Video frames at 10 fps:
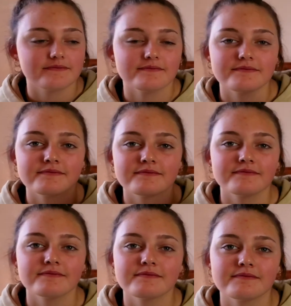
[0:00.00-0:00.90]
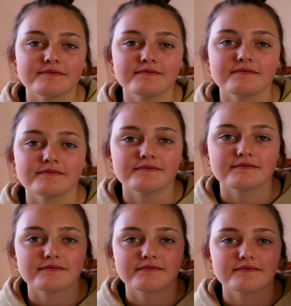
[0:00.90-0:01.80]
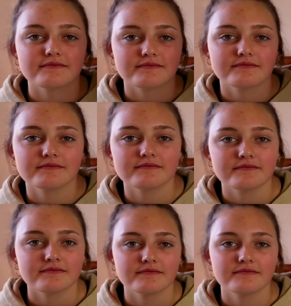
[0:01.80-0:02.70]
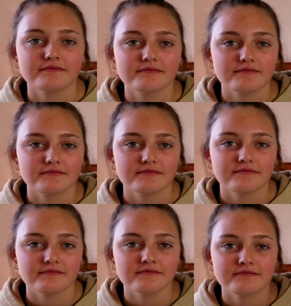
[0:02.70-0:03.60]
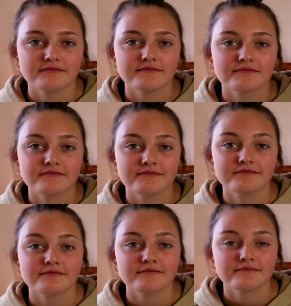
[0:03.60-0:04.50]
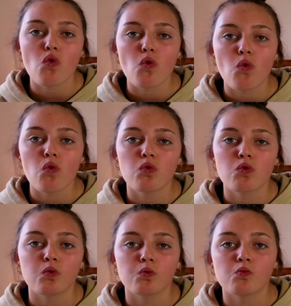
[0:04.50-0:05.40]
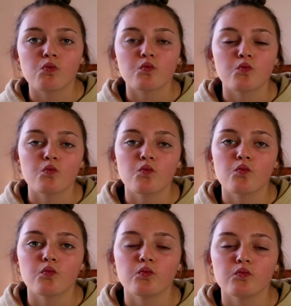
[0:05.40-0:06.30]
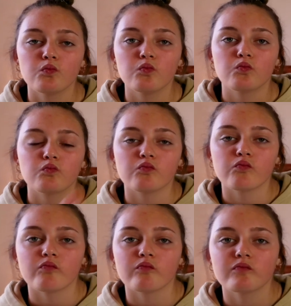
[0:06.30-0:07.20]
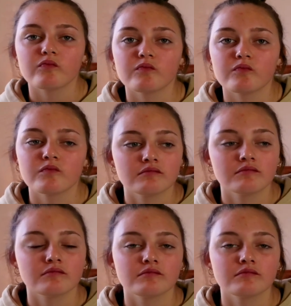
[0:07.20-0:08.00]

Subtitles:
The person shown says nothing.